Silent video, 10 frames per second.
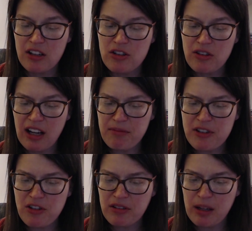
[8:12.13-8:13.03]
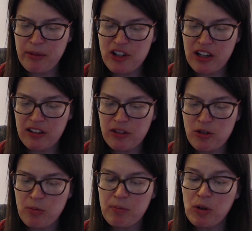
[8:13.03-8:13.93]
Do you have Mr.
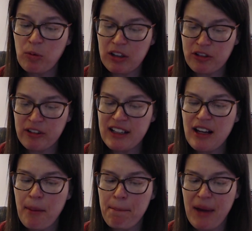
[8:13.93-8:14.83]
Lemoncello's bewildering,